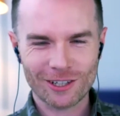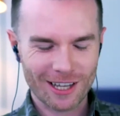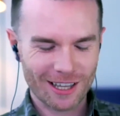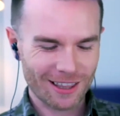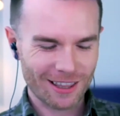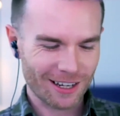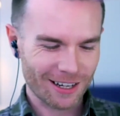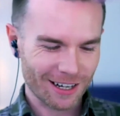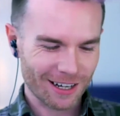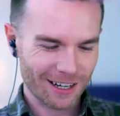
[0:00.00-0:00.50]
And
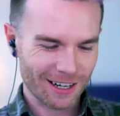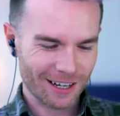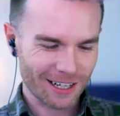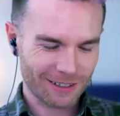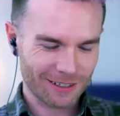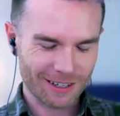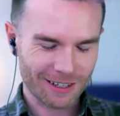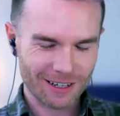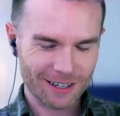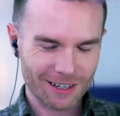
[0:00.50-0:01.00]
then I
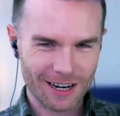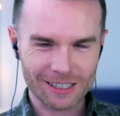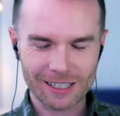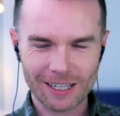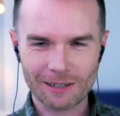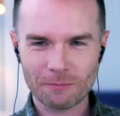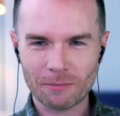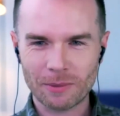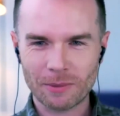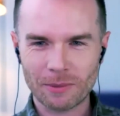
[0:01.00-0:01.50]
said,
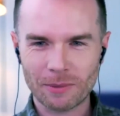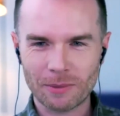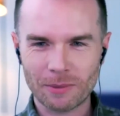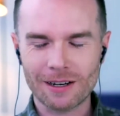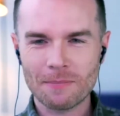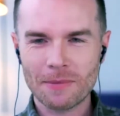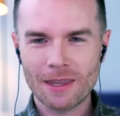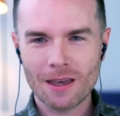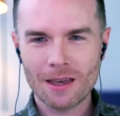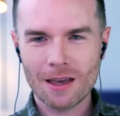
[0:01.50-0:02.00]
but
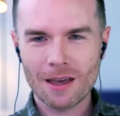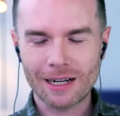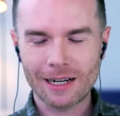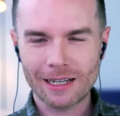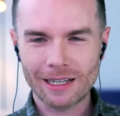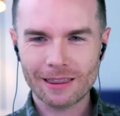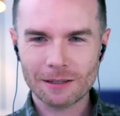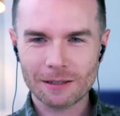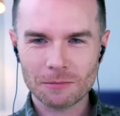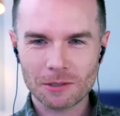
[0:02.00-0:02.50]
I
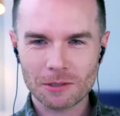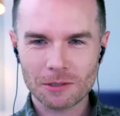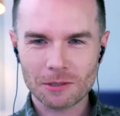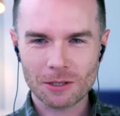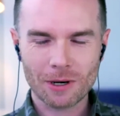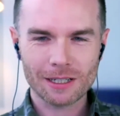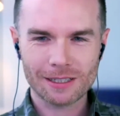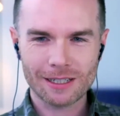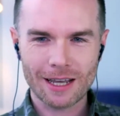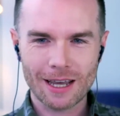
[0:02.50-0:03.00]
need them to
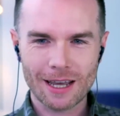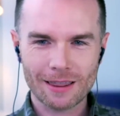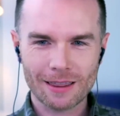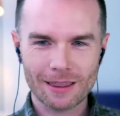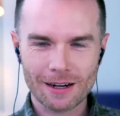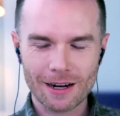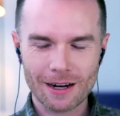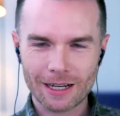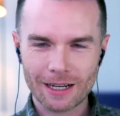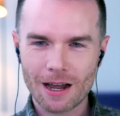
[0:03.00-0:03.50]
understand
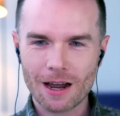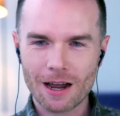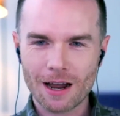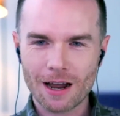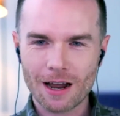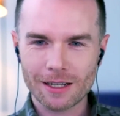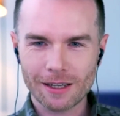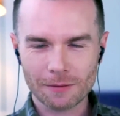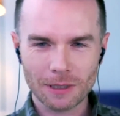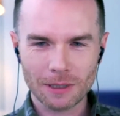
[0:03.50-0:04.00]
that I can't
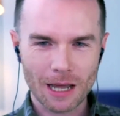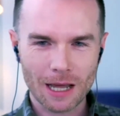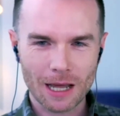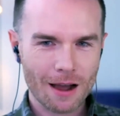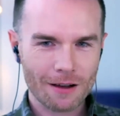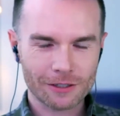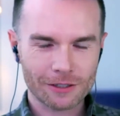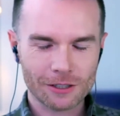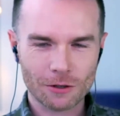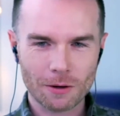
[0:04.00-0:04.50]
hear them
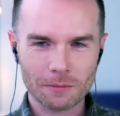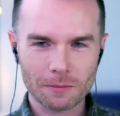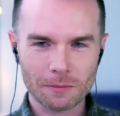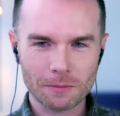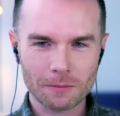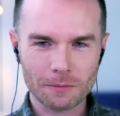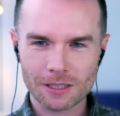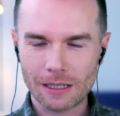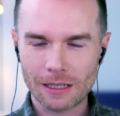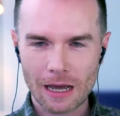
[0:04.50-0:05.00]
laugh, so I'm
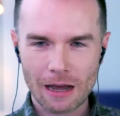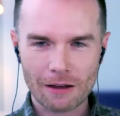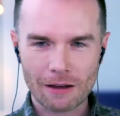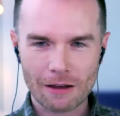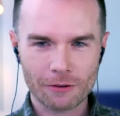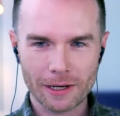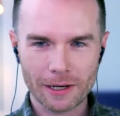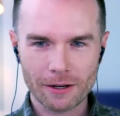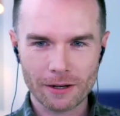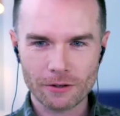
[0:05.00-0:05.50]
just going to laugh
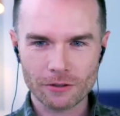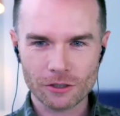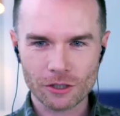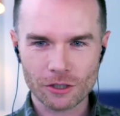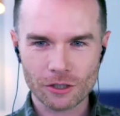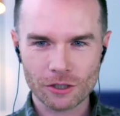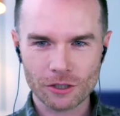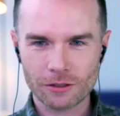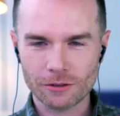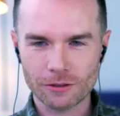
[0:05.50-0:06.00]
at my own
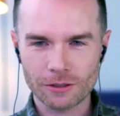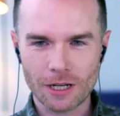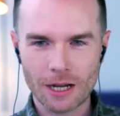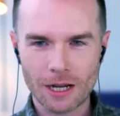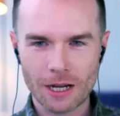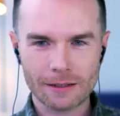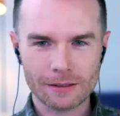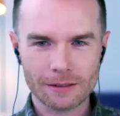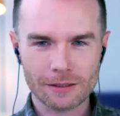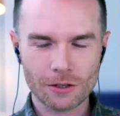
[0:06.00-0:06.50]
jokes all
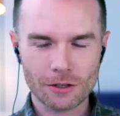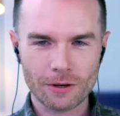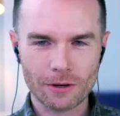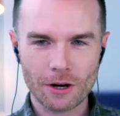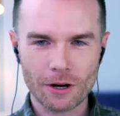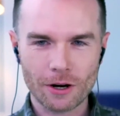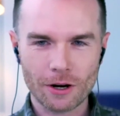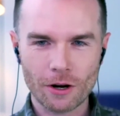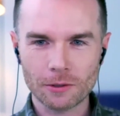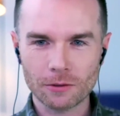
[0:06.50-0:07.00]
night. So I
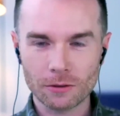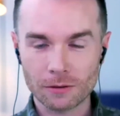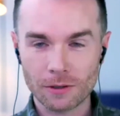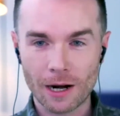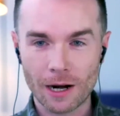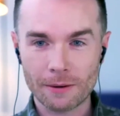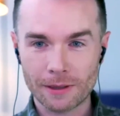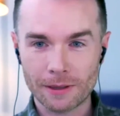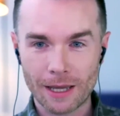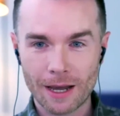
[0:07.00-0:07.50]
hope you're all
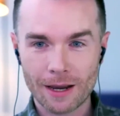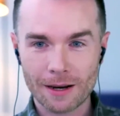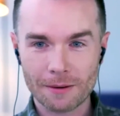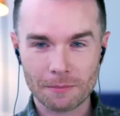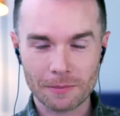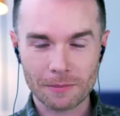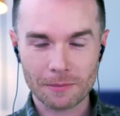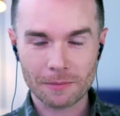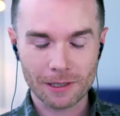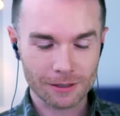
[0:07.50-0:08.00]
right with that,
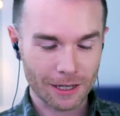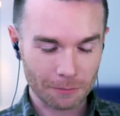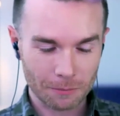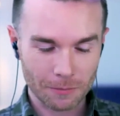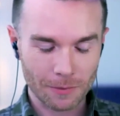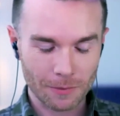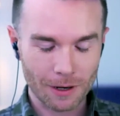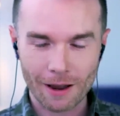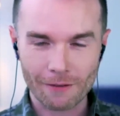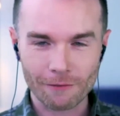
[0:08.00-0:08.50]
because I
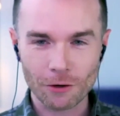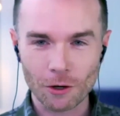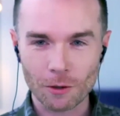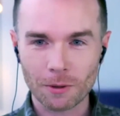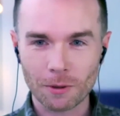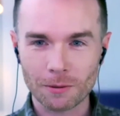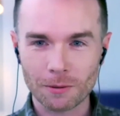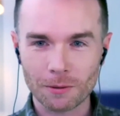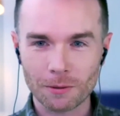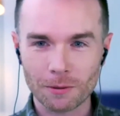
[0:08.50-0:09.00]
have no
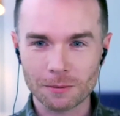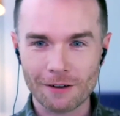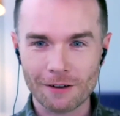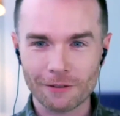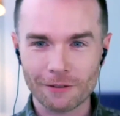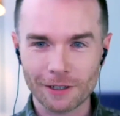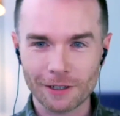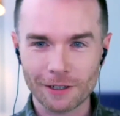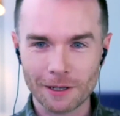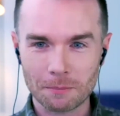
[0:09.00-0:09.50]
problems
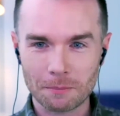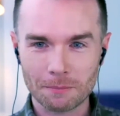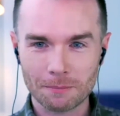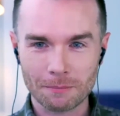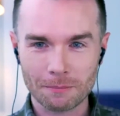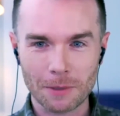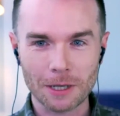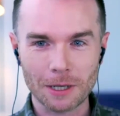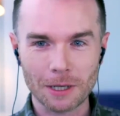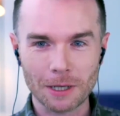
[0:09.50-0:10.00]
laughing at
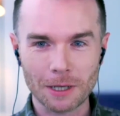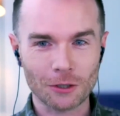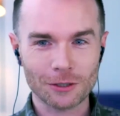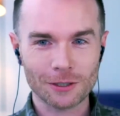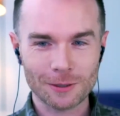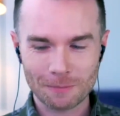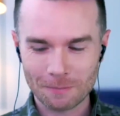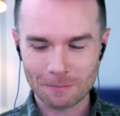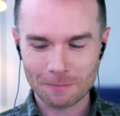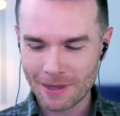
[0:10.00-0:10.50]
my
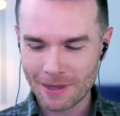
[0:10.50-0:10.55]
jokes.